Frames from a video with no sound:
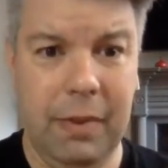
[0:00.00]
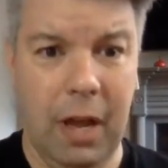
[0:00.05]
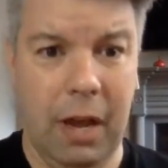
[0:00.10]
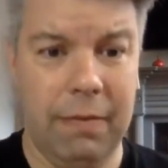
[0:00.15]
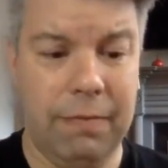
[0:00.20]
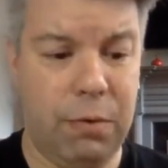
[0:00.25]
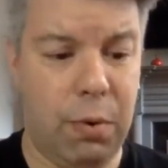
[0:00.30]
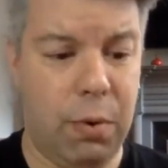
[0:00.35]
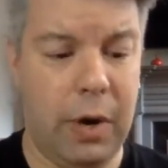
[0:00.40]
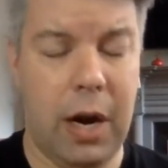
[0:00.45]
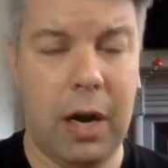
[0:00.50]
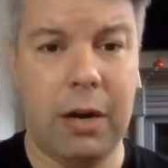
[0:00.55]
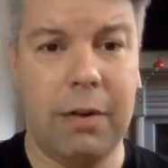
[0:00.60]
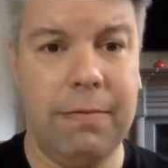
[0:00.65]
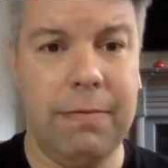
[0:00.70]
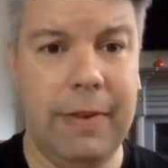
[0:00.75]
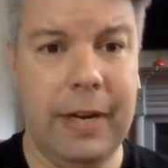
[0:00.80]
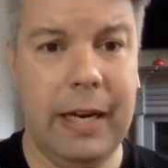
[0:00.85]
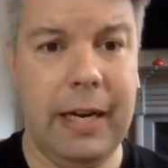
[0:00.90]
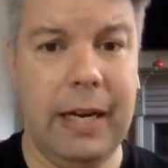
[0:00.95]
of
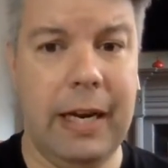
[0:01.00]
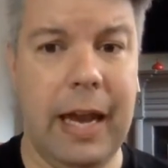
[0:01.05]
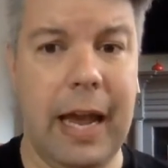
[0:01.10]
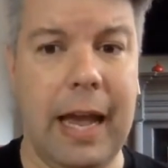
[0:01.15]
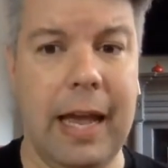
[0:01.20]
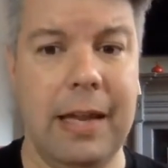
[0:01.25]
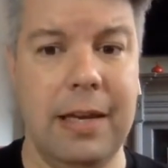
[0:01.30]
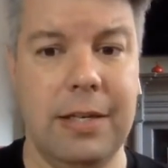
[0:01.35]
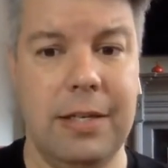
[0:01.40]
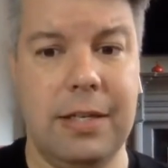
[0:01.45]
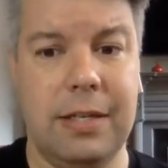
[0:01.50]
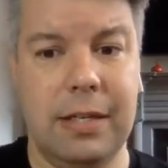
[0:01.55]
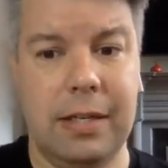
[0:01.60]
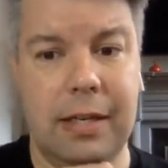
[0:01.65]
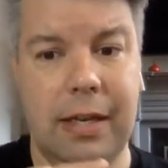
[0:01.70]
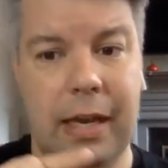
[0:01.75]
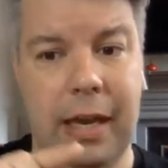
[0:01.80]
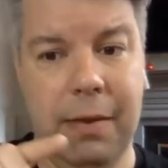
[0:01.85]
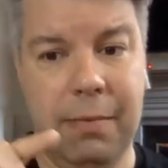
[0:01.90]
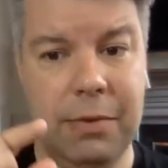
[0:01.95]
choreography, and
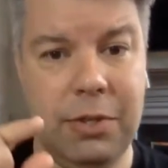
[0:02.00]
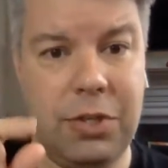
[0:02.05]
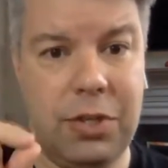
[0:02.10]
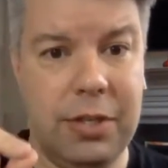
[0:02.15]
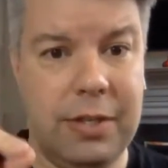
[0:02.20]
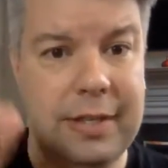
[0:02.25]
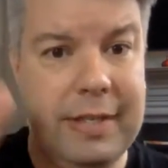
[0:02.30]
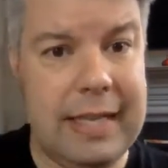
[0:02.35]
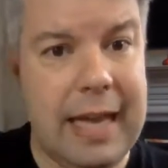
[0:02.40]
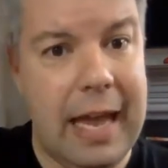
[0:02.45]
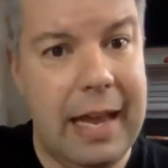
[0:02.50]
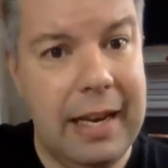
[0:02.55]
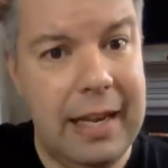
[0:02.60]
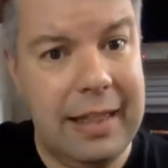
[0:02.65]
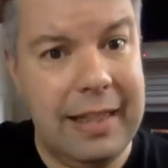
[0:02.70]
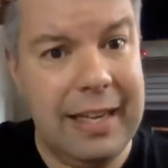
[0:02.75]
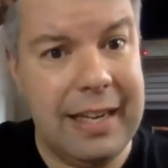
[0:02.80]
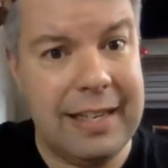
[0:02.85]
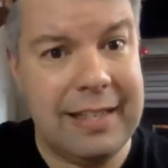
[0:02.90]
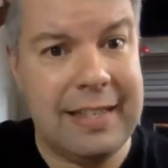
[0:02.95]
it was just set
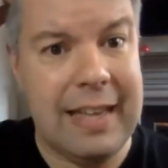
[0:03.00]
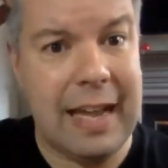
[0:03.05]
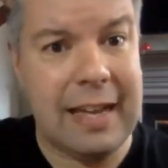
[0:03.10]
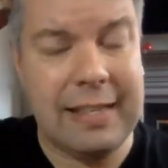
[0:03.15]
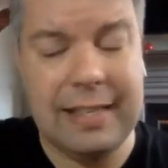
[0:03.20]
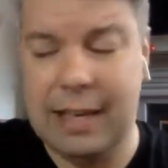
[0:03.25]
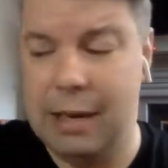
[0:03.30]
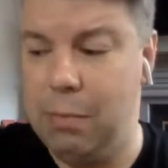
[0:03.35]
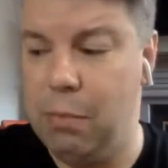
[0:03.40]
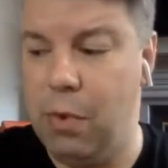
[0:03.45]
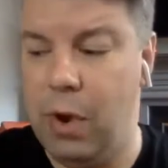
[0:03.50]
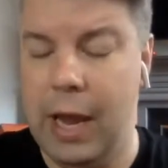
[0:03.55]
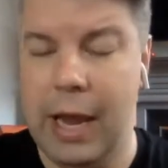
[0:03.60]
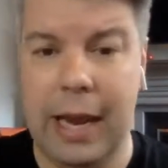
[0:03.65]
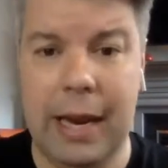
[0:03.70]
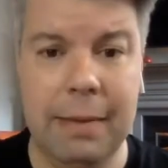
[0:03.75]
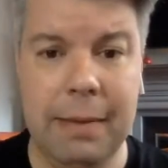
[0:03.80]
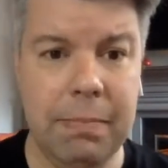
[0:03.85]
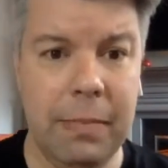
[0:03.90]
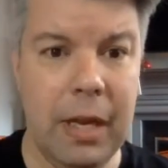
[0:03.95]
the exact same
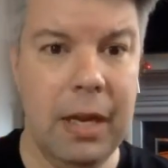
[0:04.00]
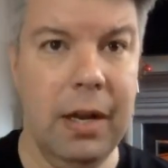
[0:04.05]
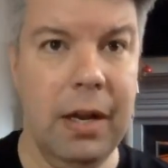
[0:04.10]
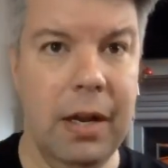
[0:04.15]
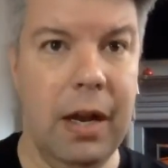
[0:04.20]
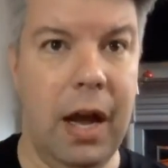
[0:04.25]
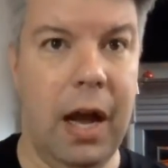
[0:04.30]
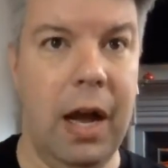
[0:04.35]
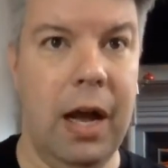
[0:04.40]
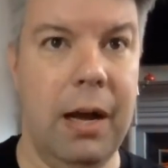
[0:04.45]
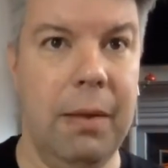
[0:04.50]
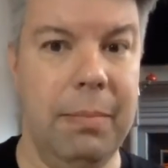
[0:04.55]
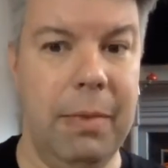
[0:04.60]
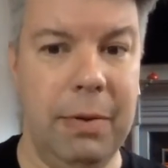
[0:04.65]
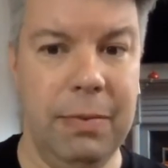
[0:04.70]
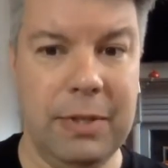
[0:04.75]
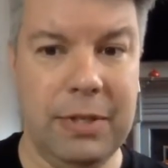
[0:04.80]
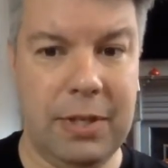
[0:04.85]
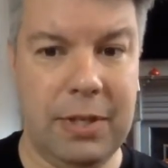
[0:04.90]
way. Um, it was